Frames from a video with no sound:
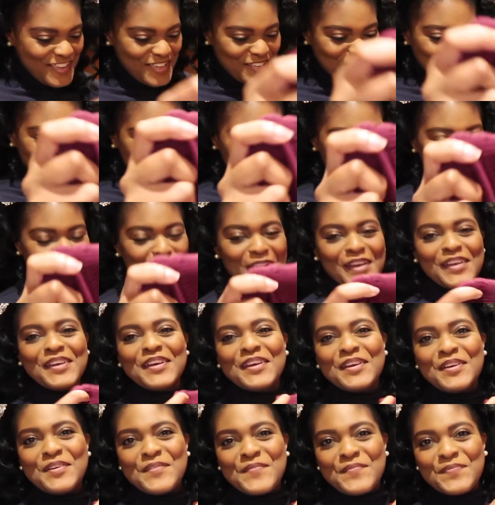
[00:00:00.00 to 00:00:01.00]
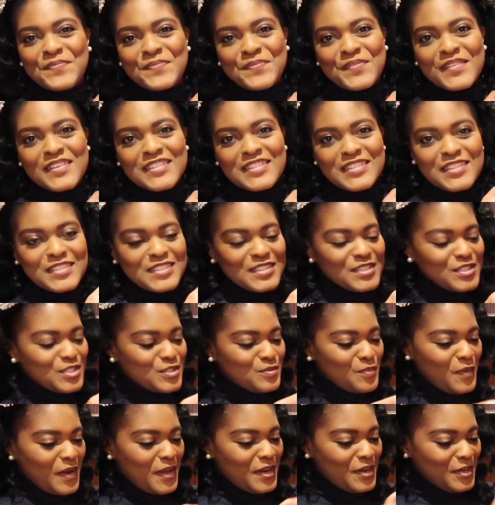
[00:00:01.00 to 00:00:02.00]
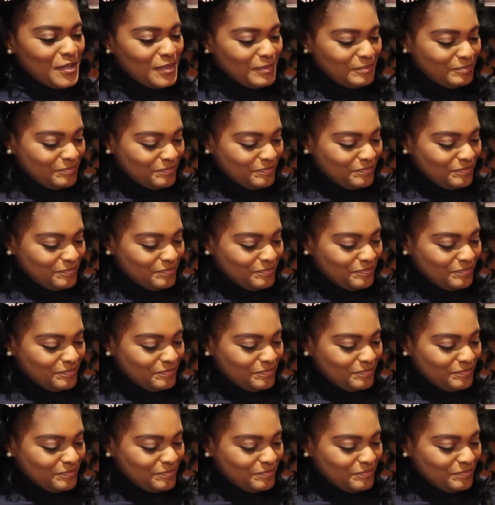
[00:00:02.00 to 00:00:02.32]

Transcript: a way. This is a sweater.